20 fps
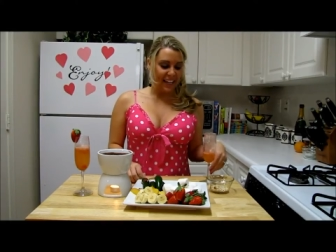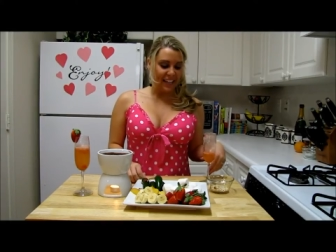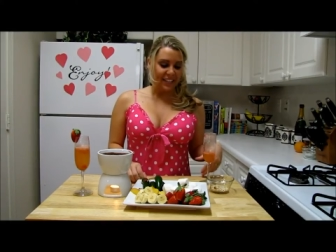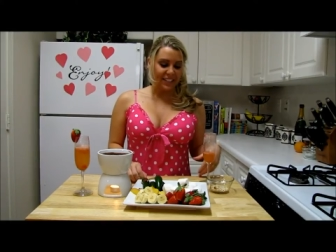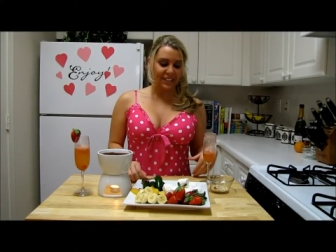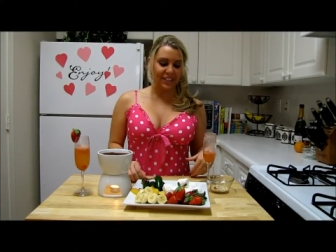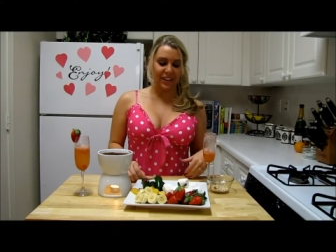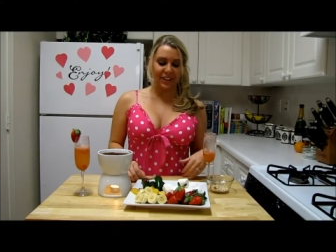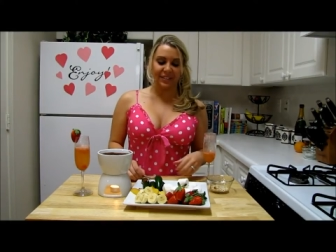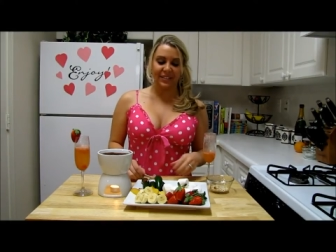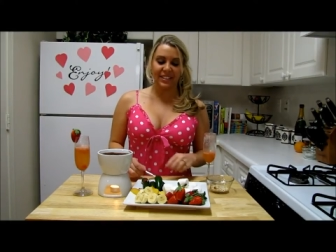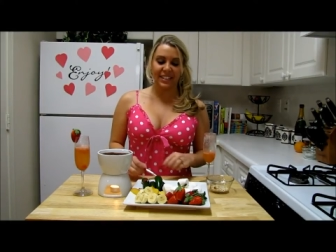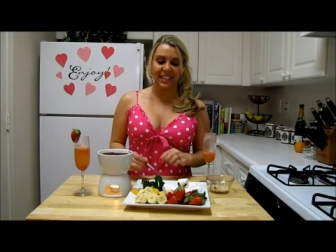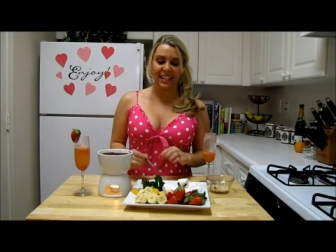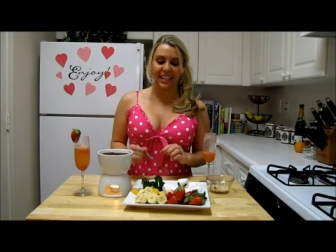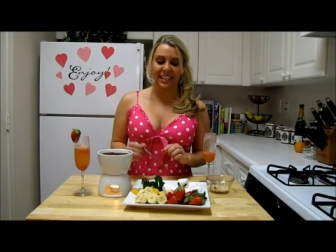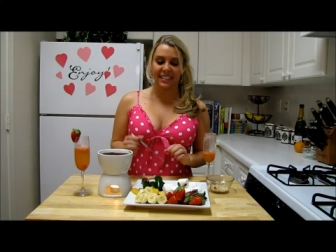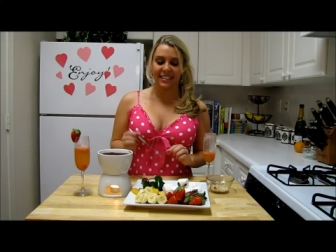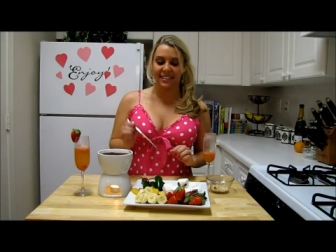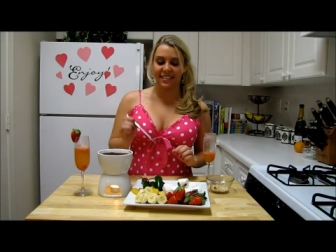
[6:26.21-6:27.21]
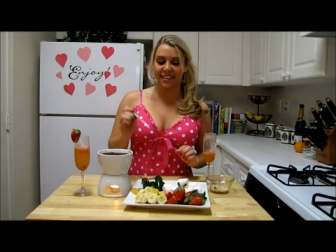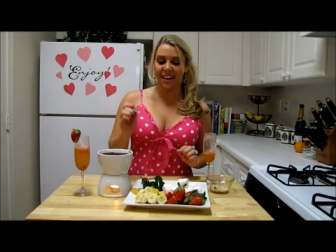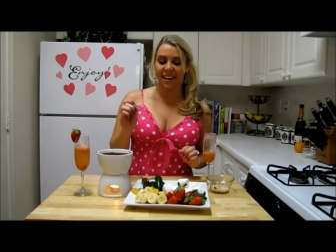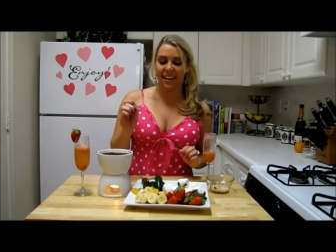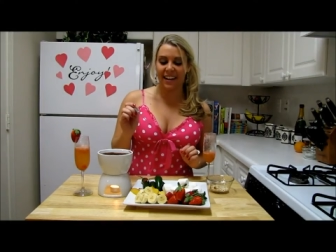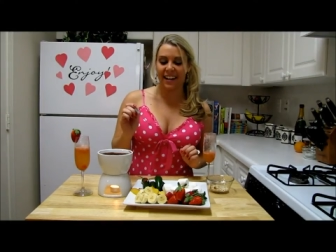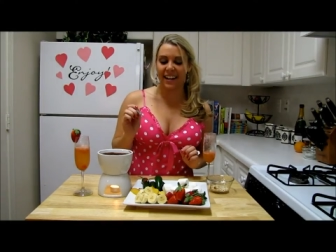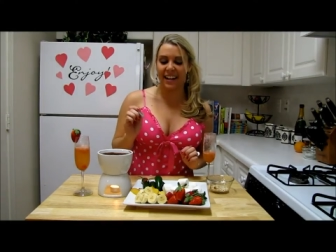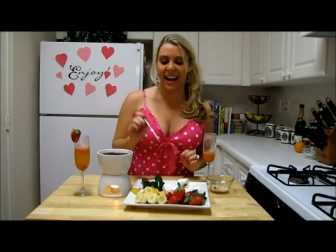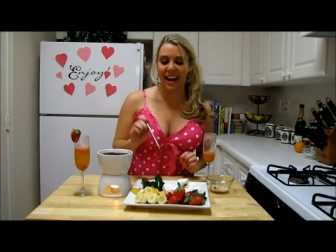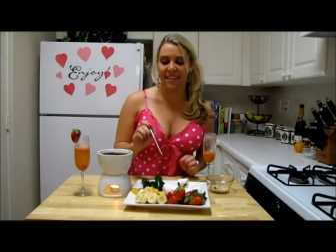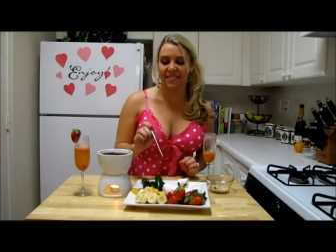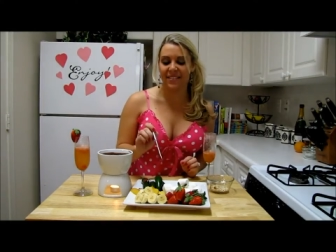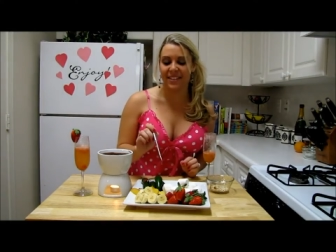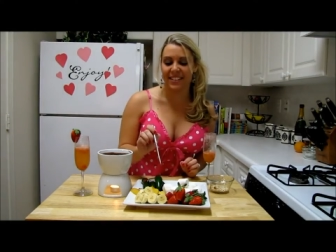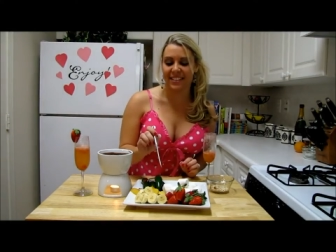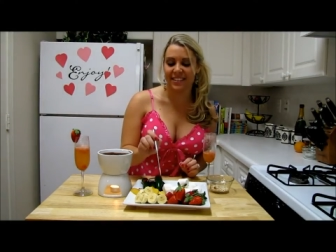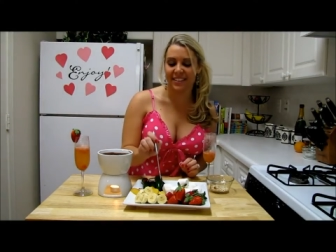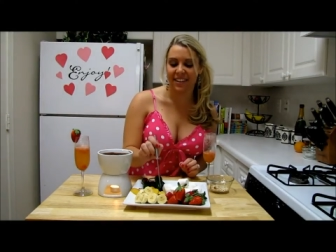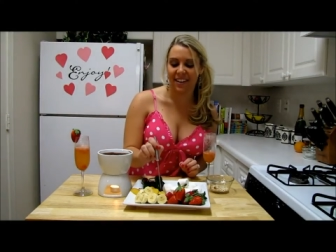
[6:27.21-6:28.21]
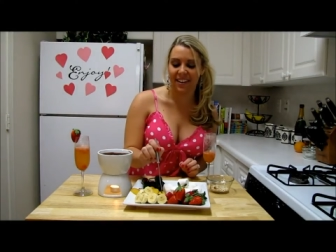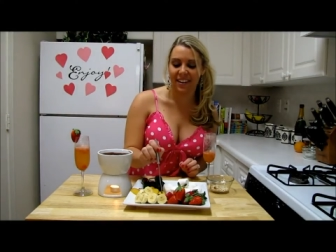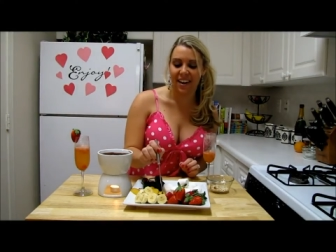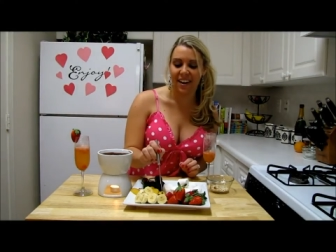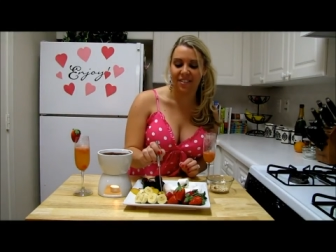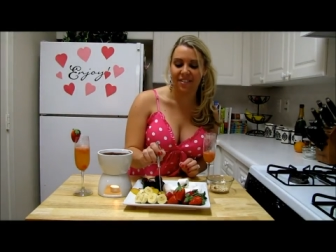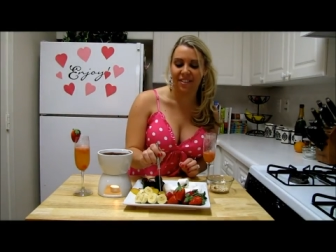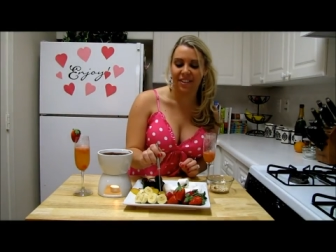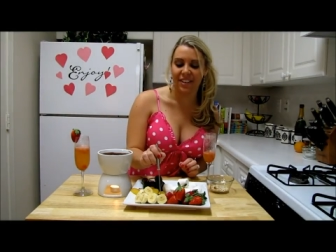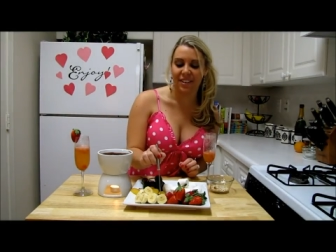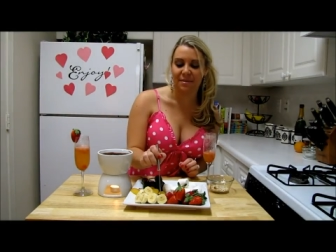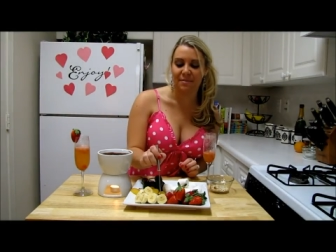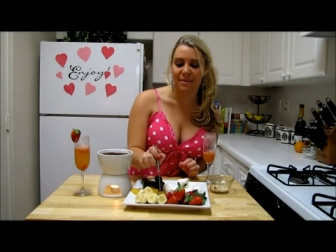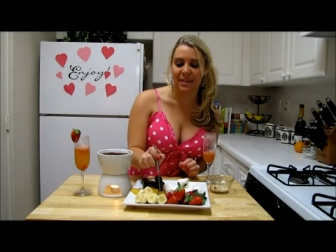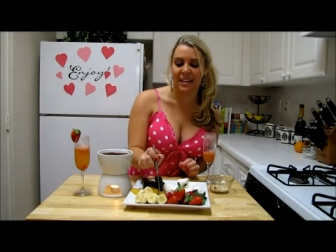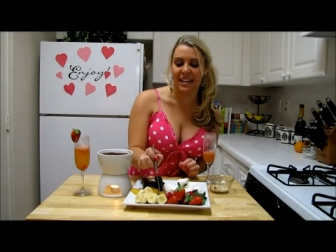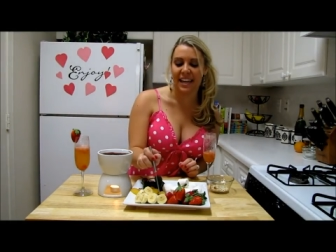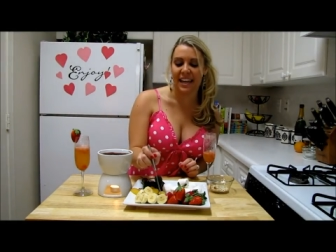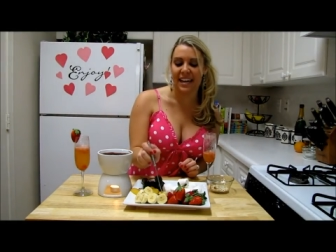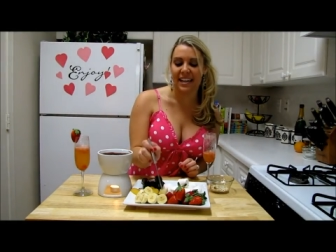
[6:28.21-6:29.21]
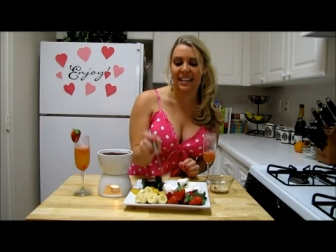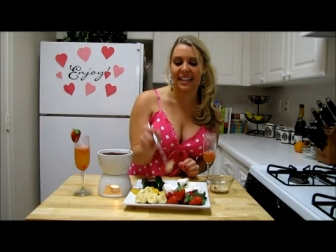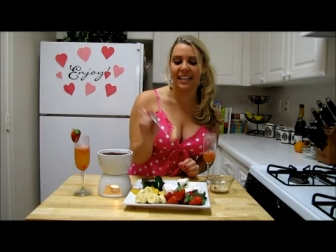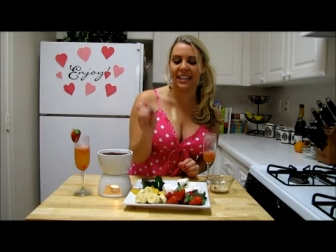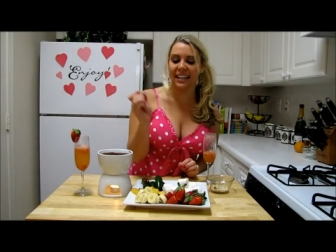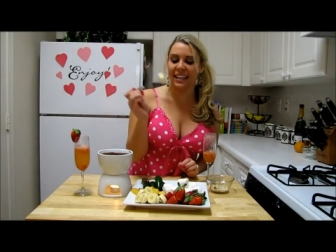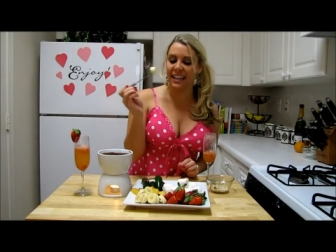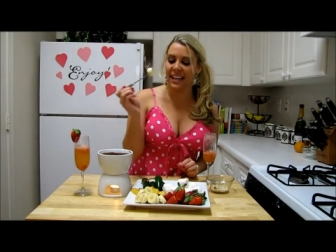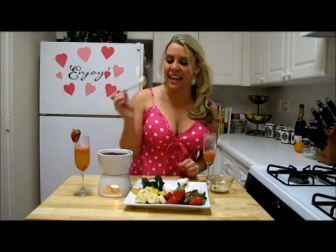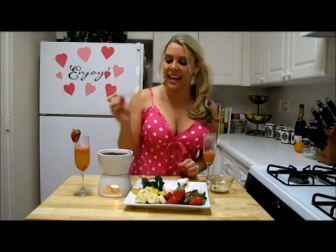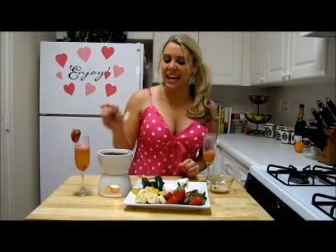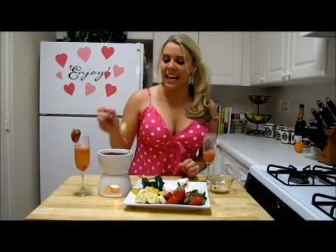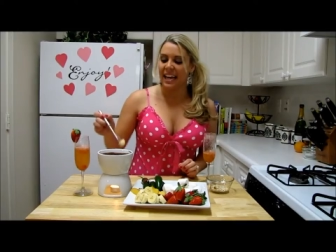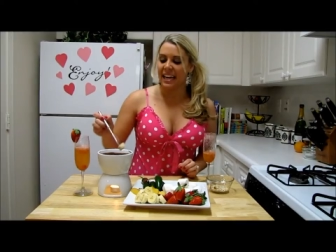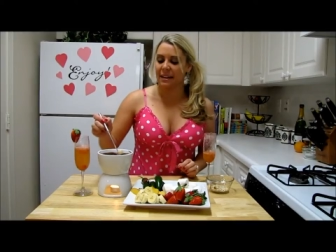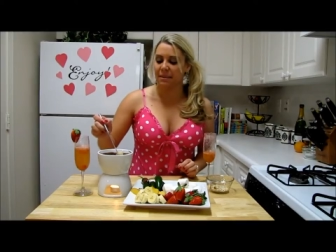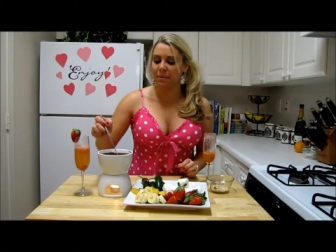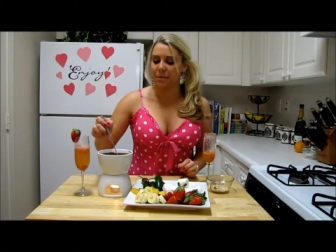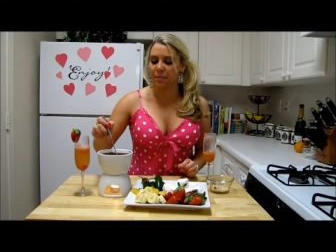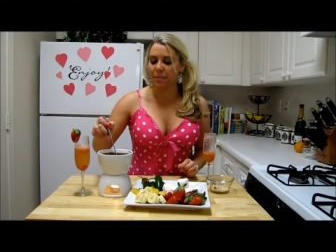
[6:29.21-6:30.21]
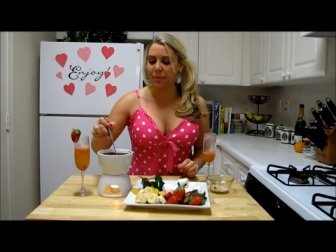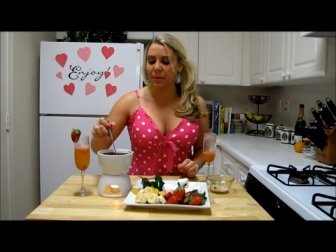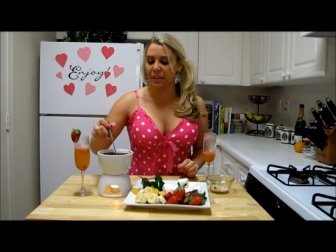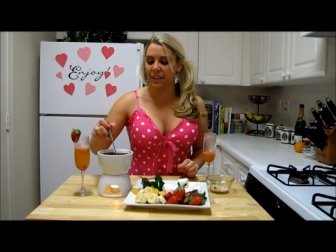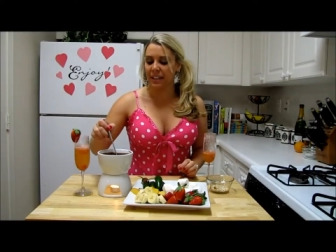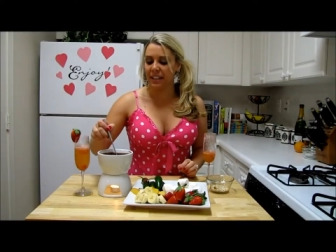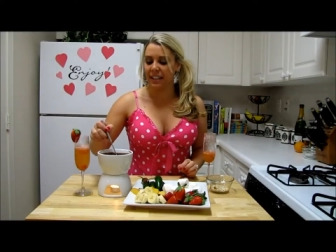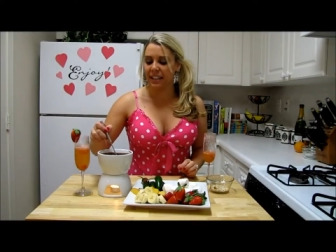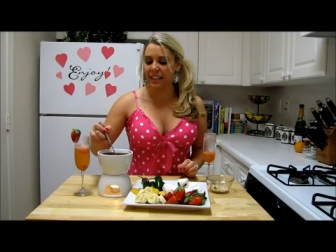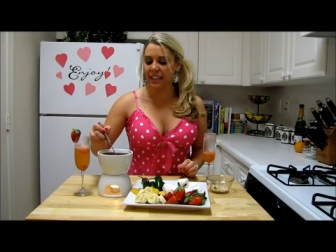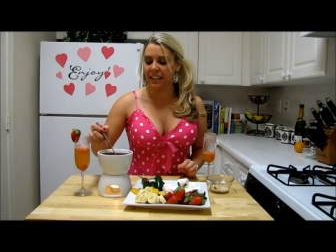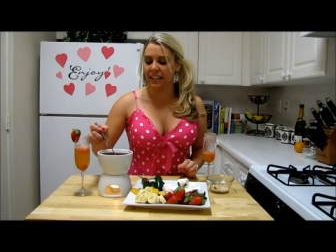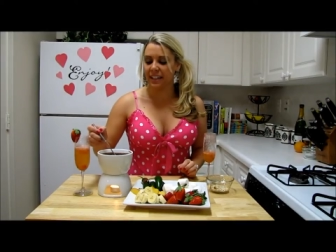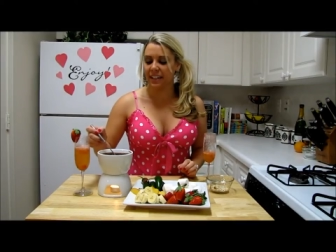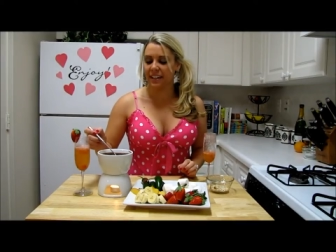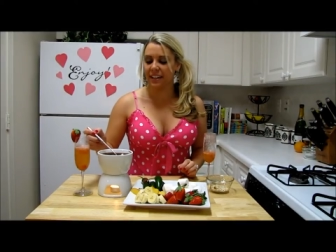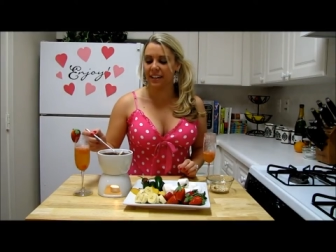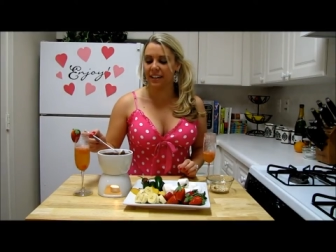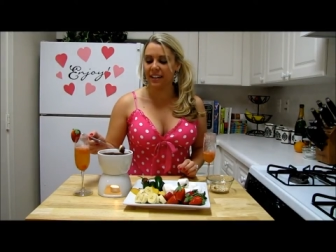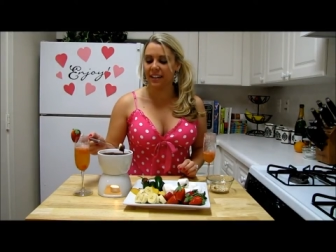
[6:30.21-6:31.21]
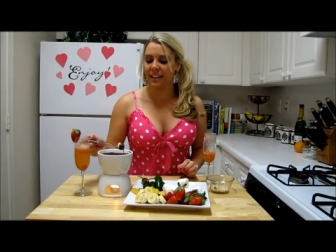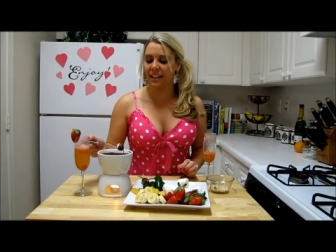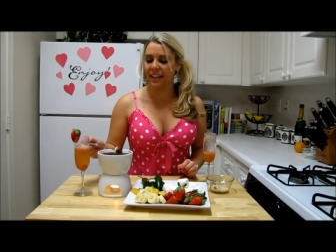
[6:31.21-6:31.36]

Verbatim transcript: So to get started, I'm going to start off with a banana and I'm going to put it in here